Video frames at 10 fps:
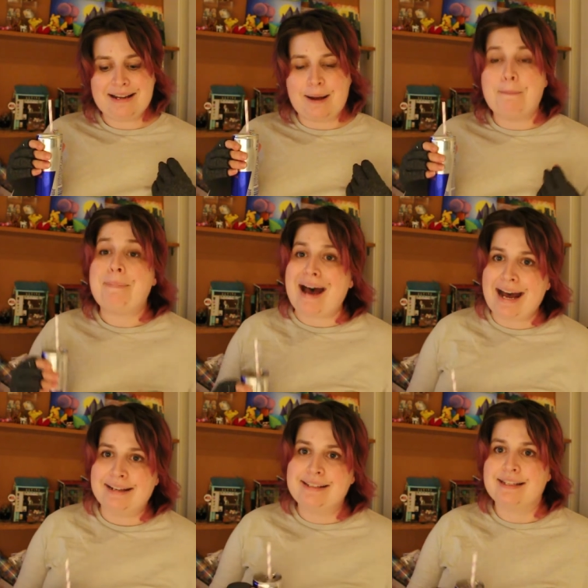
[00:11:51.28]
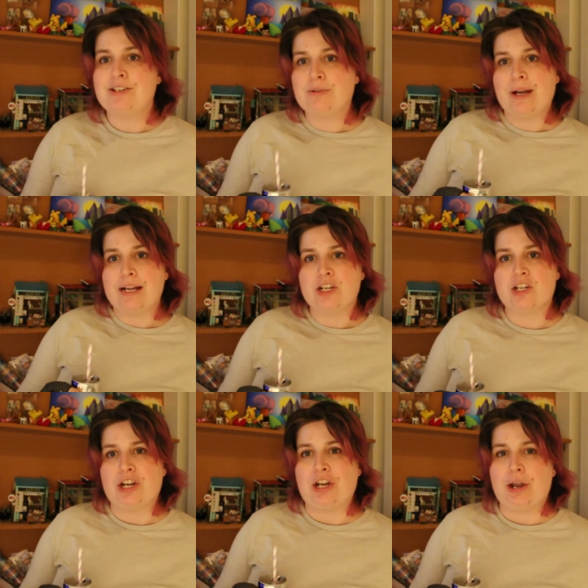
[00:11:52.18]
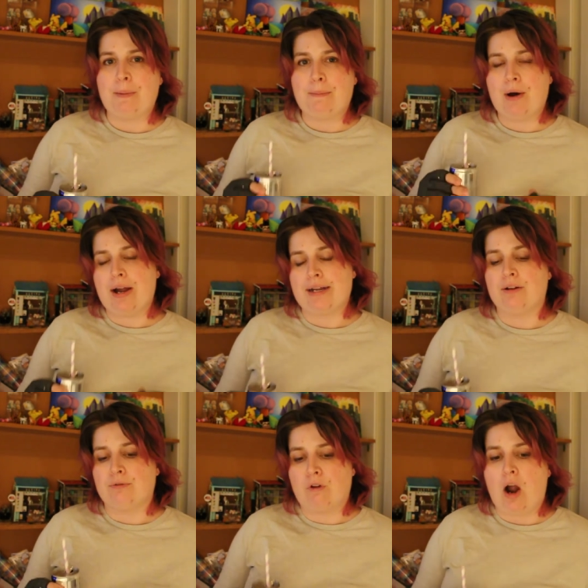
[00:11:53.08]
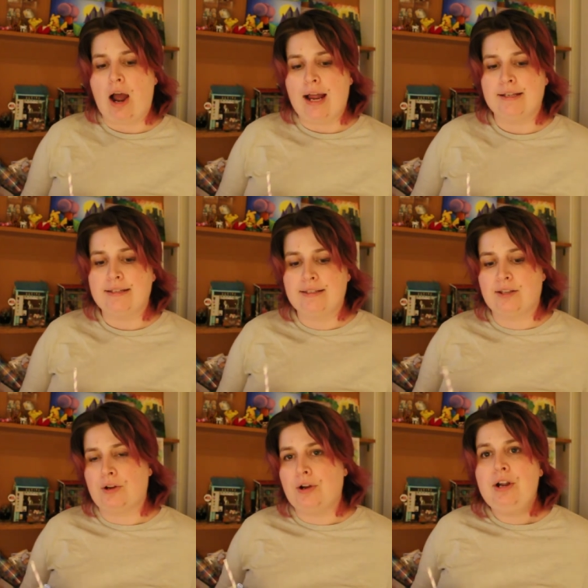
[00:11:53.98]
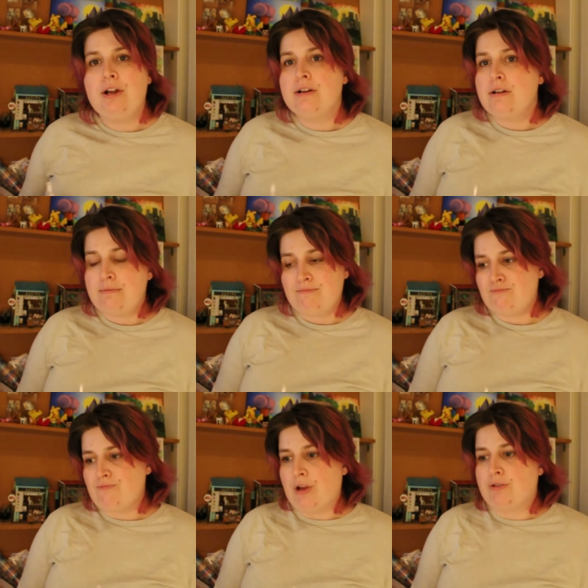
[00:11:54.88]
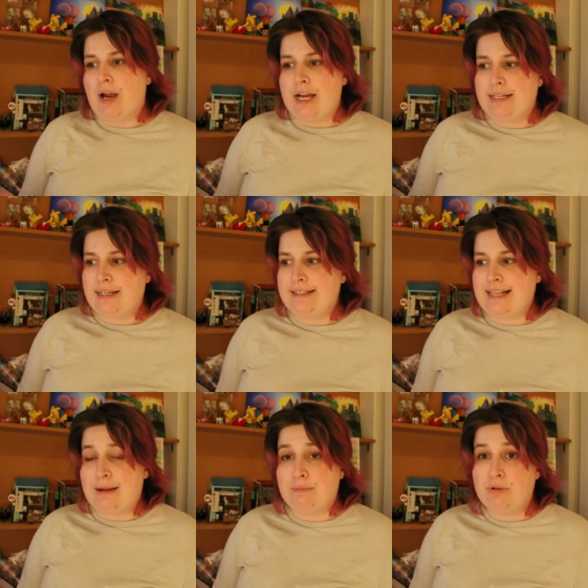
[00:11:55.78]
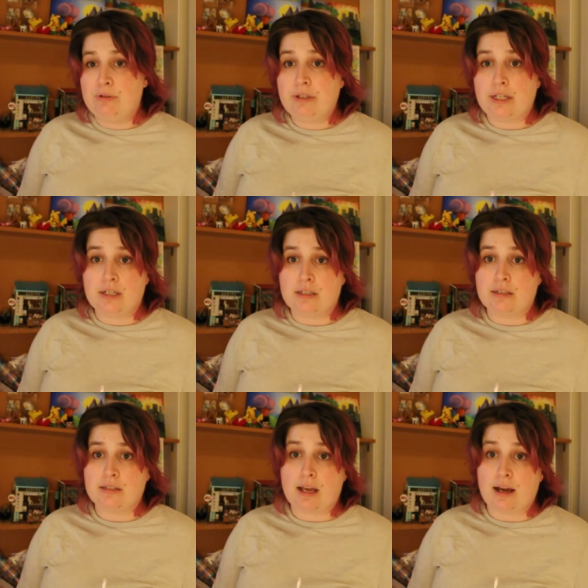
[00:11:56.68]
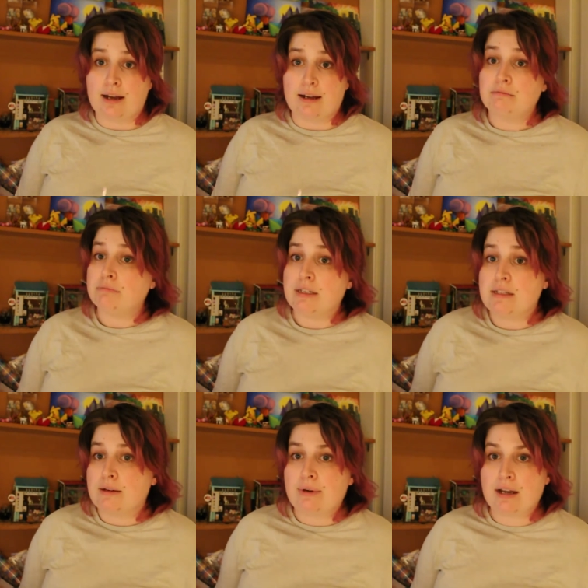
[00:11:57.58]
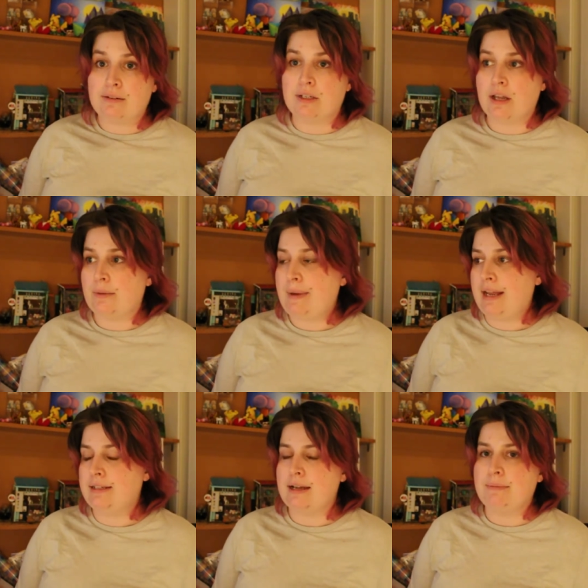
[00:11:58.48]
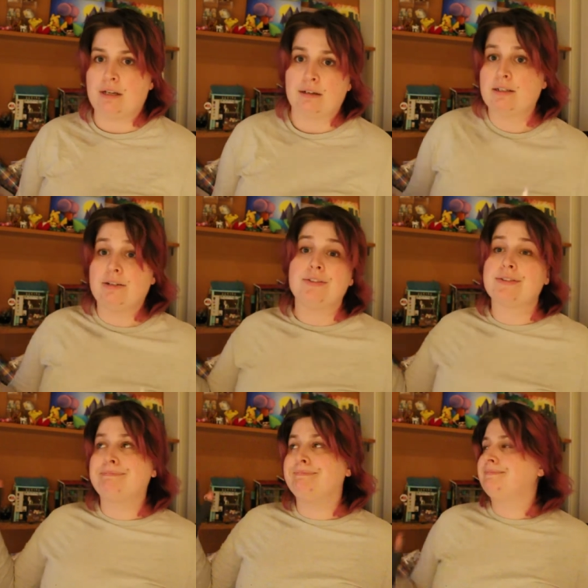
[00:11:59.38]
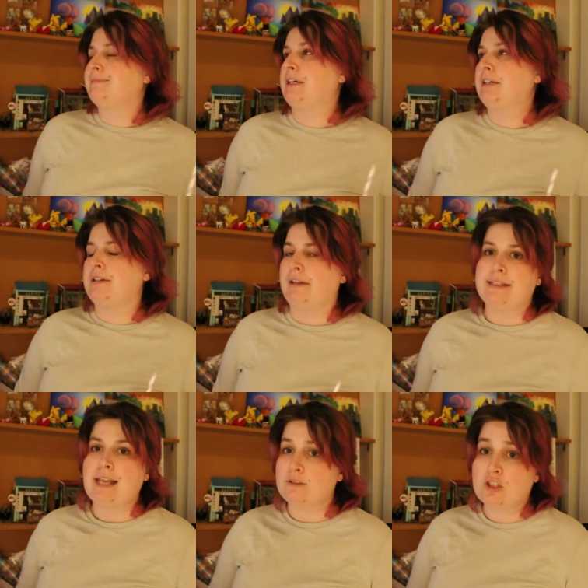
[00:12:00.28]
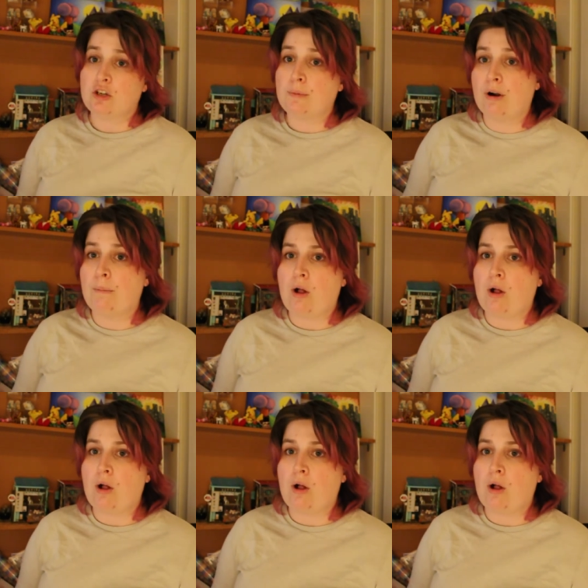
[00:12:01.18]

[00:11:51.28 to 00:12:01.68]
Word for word: a bad situation might arise. So, a great example is uh, let's say we have another pandemic because let's have Super